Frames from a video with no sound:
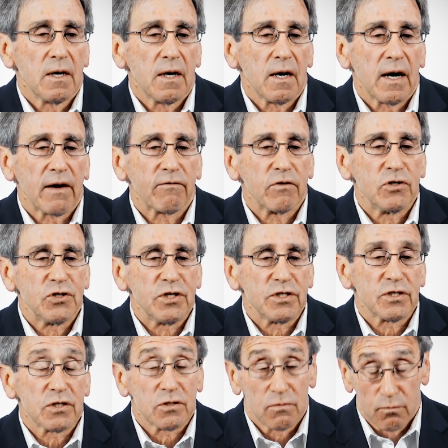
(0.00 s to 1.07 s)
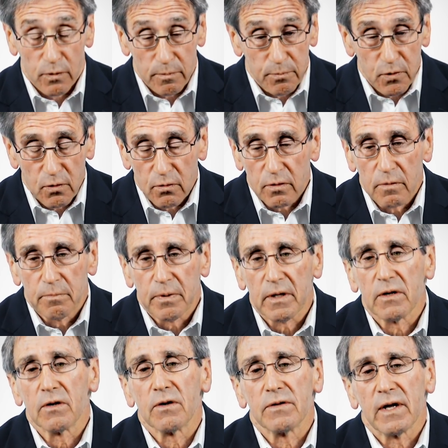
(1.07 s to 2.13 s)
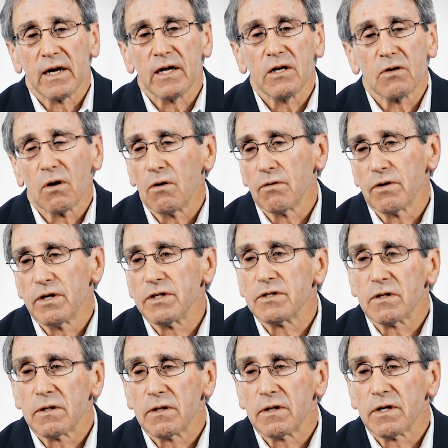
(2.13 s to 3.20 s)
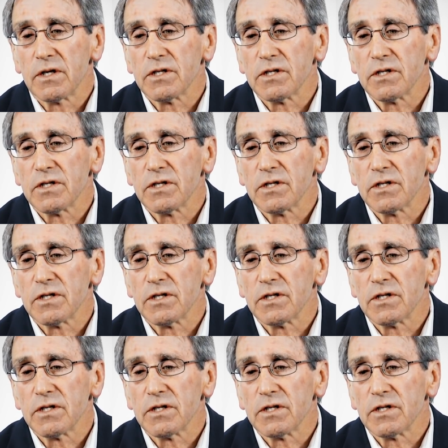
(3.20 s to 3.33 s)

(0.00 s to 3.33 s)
after Jesus rebuked Peter, then he told the